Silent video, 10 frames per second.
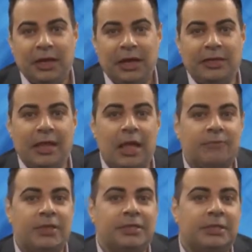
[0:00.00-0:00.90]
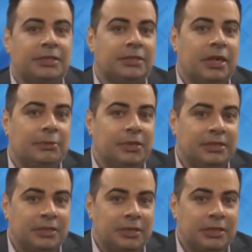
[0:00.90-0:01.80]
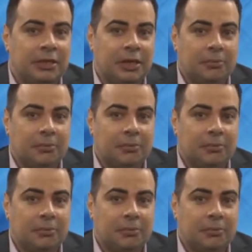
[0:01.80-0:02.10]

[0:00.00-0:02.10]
in 1169 BC